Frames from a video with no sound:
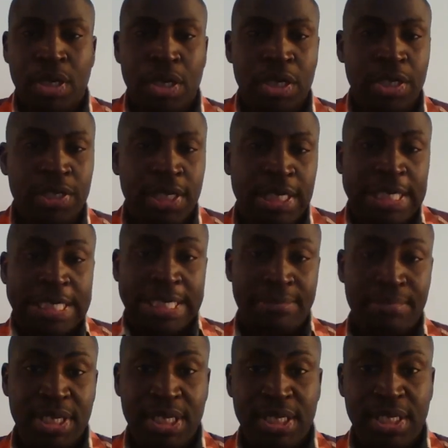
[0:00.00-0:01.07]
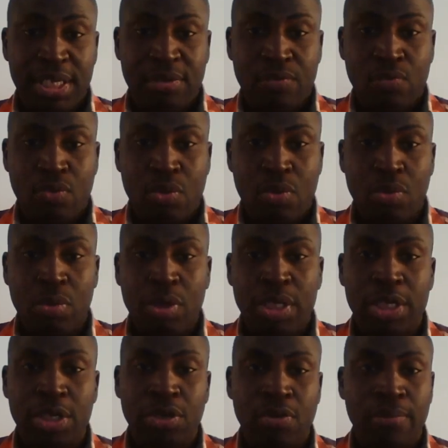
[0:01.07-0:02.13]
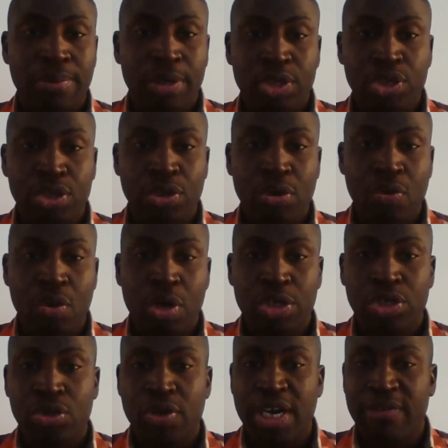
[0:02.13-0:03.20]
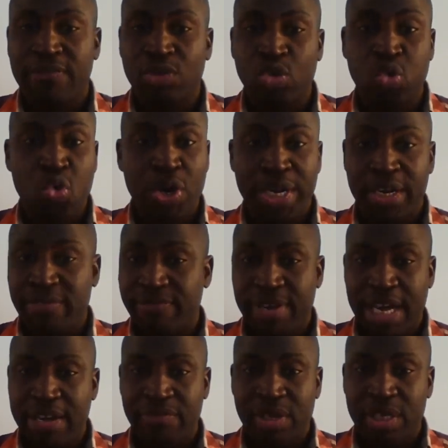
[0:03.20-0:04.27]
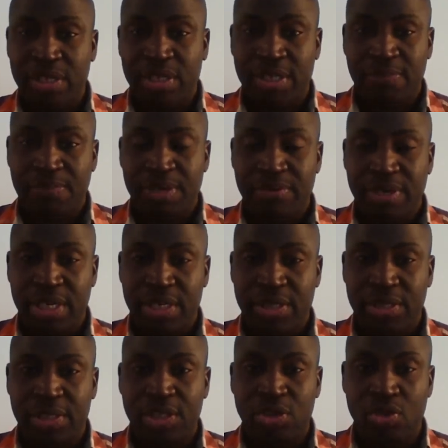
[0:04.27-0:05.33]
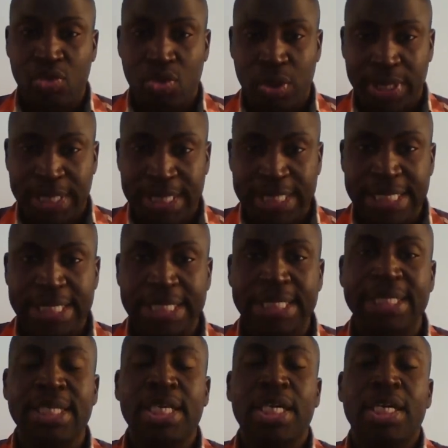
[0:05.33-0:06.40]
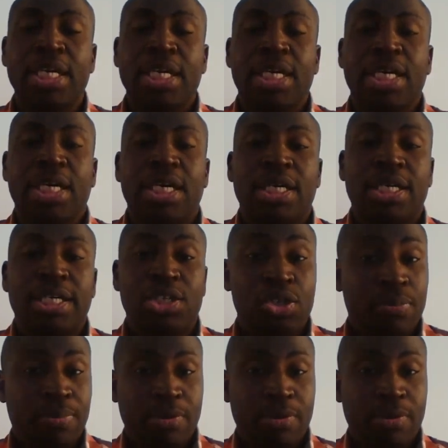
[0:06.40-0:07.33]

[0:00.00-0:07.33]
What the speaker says: it's an intermediate role, but you know what, you have 25 years experience, on this in your